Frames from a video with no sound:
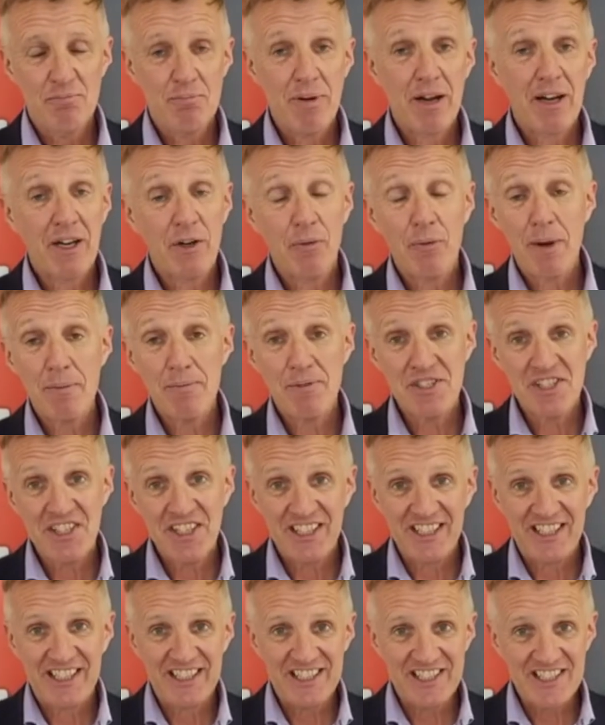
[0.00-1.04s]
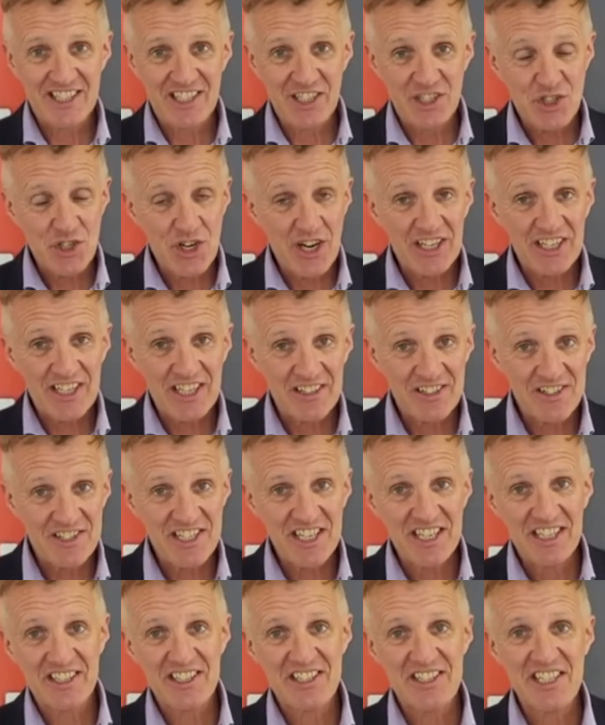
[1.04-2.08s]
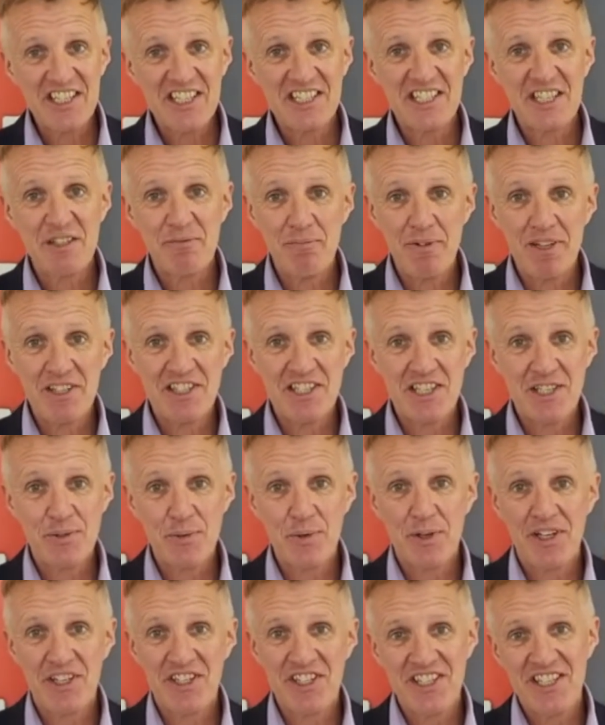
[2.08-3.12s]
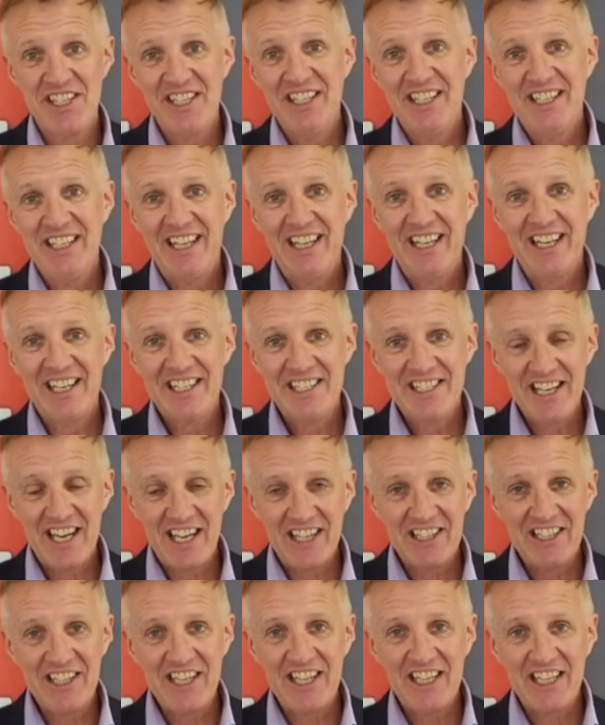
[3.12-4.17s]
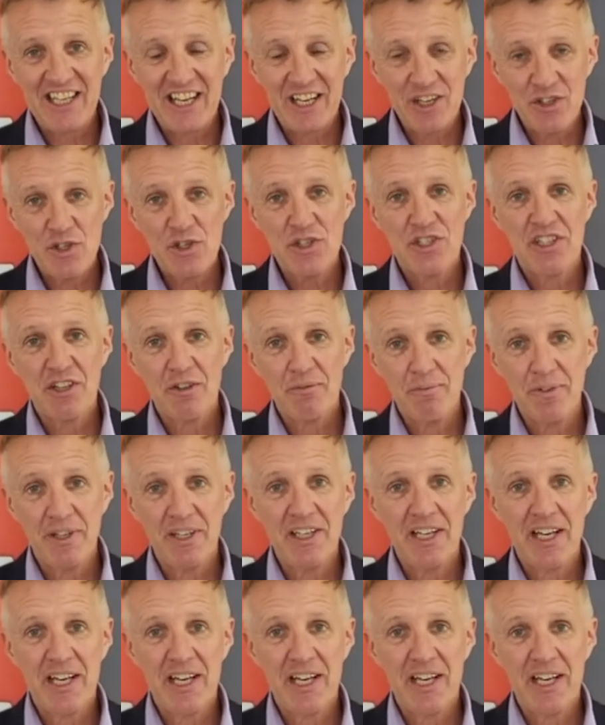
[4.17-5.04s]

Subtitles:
Barry Webster at Trade House TLC didn't mince his words, saying the Andrews government